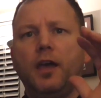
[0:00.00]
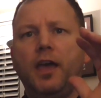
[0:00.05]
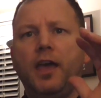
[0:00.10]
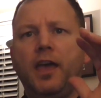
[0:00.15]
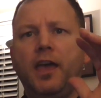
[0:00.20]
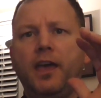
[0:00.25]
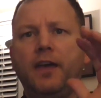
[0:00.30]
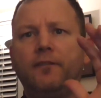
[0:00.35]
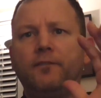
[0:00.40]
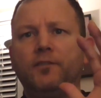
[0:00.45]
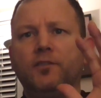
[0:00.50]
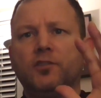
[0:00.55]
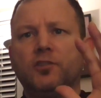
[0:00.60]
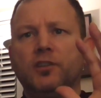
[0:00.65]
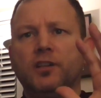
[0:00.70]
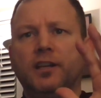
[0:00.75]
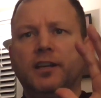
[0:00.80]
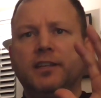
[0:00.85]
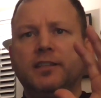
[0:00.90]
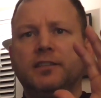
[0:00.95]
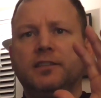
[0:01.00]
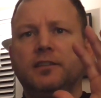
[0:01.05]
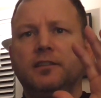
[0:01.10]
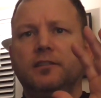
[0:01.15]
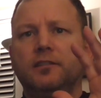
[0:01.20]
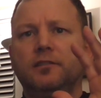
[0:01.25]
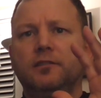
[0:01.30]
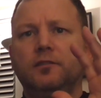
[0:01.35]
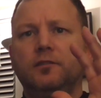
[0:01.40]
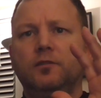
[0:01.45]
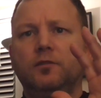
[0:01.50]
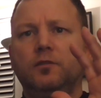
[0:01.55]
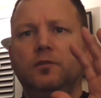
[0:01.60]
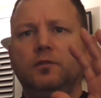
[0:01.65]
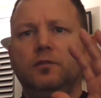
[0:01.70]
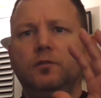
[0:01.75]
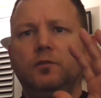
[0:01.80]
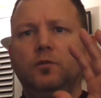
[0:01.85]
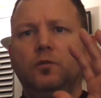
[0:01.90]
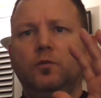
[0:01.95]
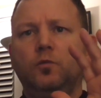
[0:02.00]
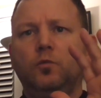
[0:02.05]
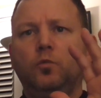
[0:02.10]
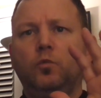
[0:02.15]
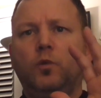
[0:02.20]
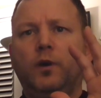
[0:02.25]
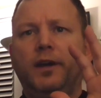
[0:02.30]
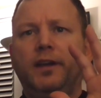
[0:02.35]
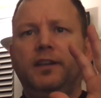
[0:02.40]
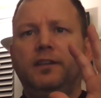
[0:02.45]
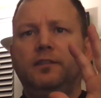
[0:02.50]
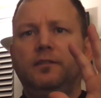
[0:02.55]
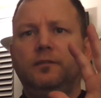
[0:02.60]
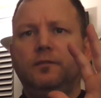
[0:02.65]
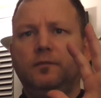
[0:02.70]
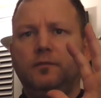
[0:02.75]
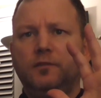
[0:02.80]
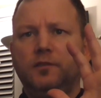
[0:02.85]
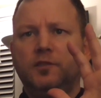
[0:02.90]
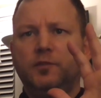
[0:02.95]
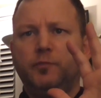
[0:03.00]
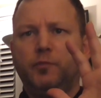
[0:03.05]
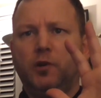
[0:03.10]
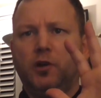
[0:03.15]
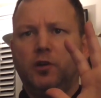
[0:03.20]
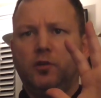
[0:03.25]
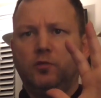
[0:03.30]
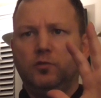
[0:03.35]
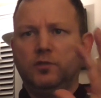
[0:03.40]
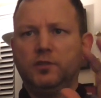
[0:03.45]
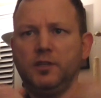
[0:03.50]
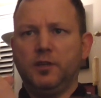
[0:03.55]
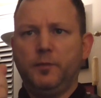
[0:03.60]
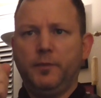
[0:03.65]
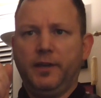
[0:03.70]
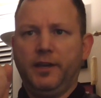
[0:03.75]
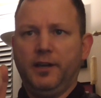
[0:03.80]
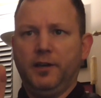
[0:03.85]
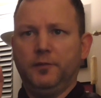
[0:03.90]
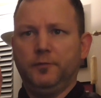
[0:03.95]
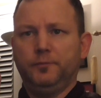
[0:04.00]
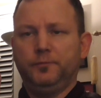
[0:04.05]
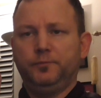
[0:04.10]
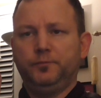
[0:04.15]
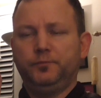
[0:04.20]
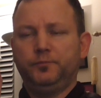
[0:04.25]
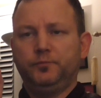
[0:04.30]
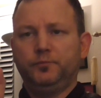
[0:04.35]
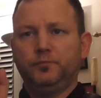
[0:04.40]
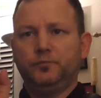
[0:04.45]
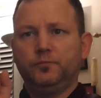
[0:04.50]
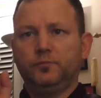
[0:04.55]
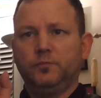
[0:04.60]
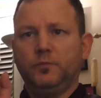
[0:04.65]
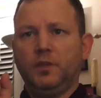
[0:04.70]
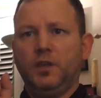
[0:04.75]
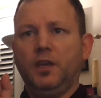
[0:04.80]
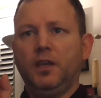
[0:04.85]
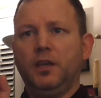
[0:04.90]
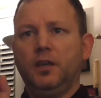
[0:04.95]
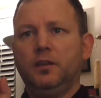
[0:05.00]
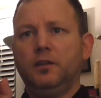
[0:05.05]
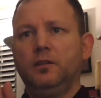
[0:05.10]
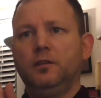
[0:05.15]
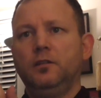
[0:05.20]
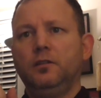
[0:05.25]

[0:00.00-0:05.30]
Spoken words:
and visualize white sparkles coming out, okay,